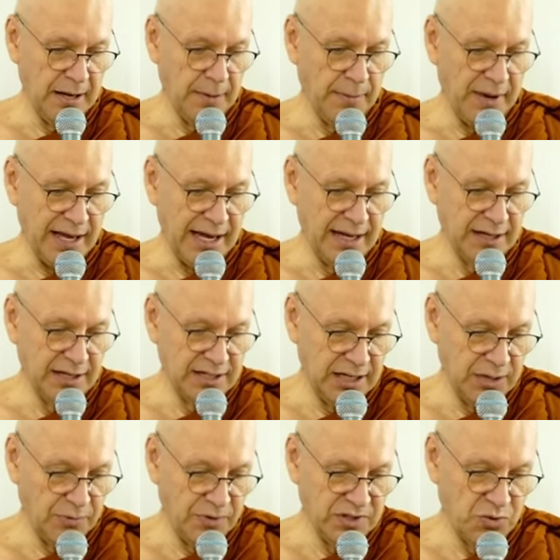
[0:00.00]
My
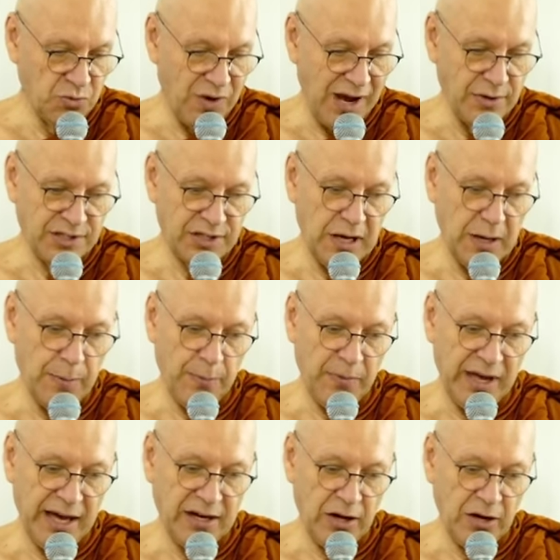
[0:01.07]
energy was roused up
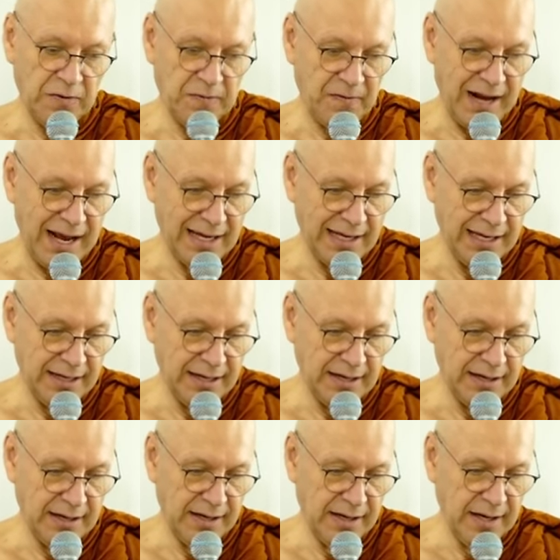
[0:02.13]
and unflagging.
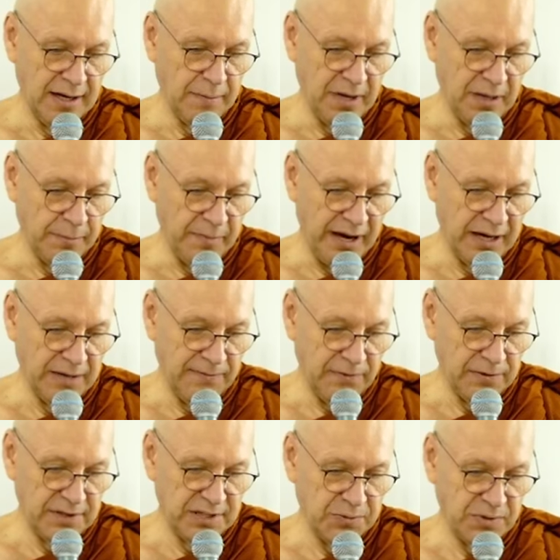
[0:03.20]
My
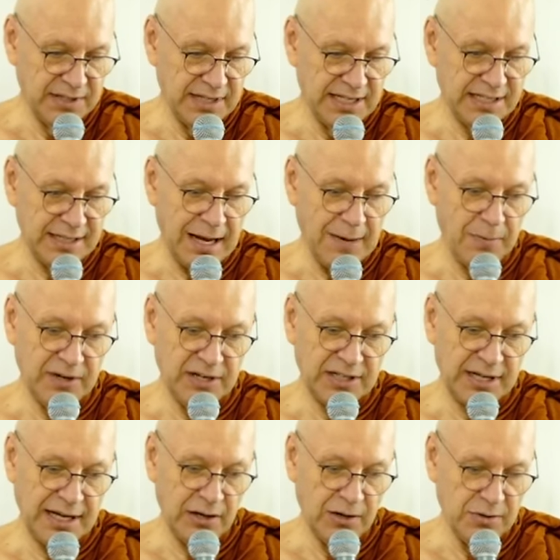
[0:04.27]
mindfulness was established
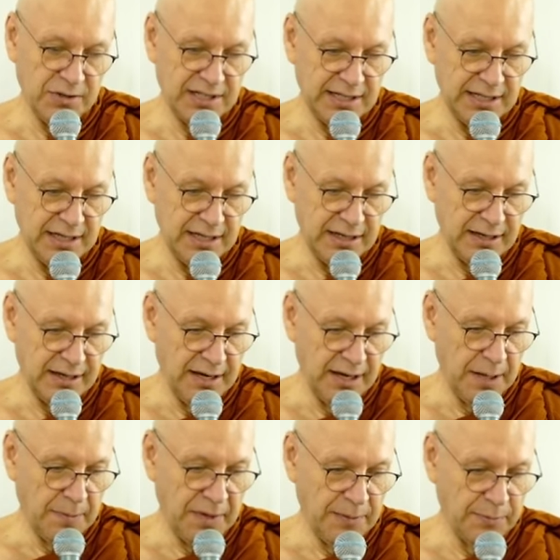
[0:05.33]
and lucid.
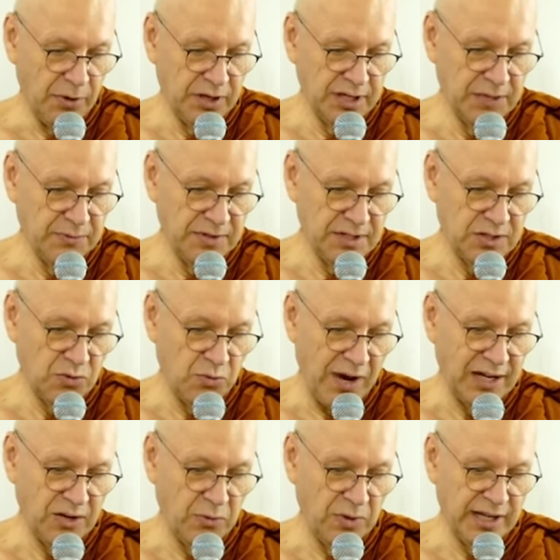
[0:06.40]
My body was
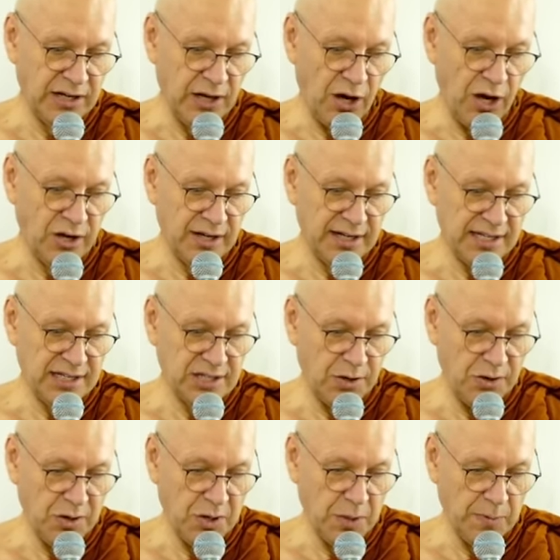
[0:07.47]
tranquil and
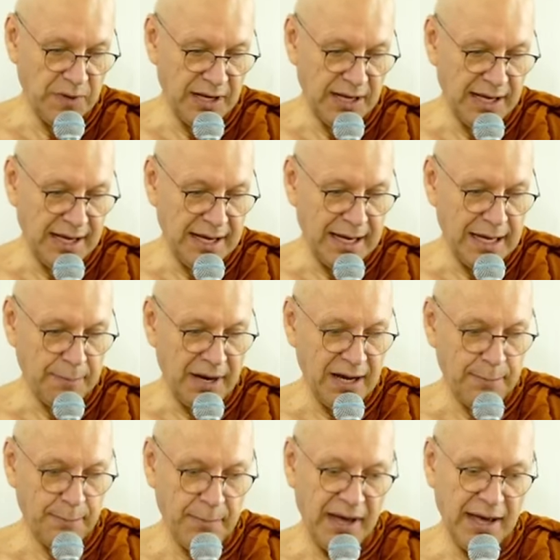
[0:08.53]
undisturbed. And my
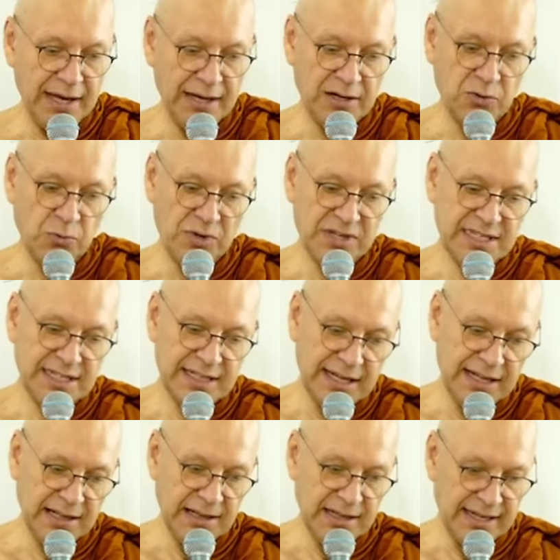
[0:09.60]
mind was
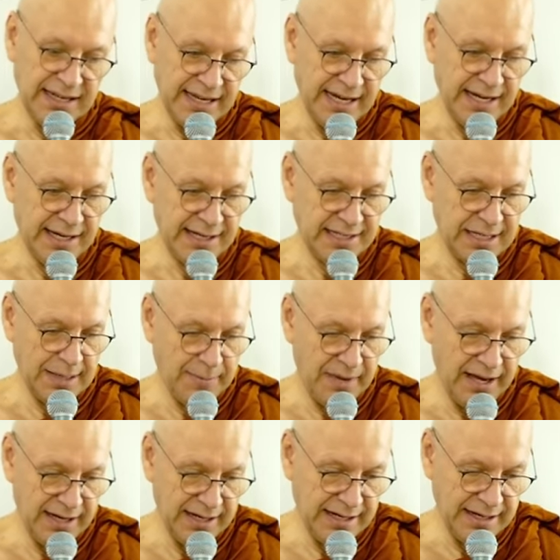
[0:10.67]
stilled in
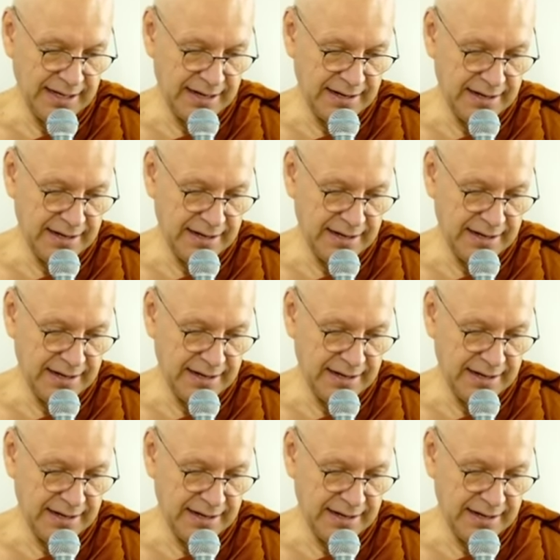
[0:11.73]
samadhi.